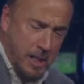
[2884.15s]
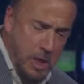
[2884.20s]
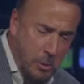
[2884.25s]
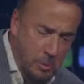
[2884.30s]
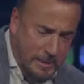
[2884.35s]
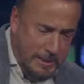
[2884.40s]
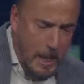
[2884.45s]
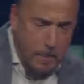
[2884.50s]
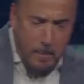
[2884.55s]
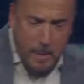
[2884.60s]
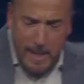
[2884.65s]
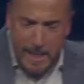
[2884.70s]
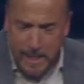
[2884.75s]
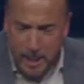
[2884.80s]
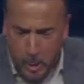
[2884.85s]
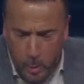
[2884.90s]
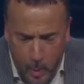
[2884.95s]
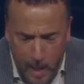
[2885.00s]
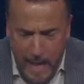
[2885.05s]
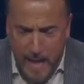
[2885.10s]
you dip it in
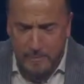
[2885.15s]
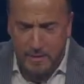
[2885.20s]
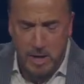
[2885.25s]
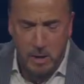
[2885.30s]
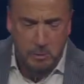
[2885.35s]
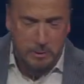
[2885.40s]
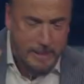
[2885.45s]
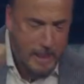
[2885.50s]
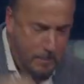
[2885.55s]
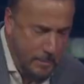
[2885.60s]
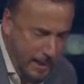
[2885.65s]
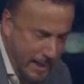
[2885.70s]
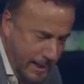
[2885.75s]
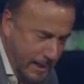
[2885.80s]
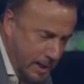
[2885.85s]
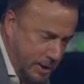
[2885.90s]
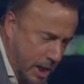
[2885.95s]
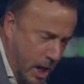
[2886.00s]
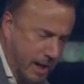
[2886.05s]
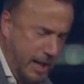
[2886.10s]
the gravy, you dip it in
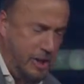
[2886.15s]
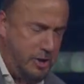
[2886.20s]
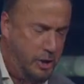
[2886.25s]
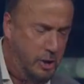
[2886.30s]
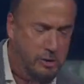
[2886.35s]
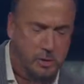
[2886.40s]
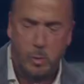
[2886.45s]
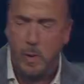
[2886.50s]
the turkey juice,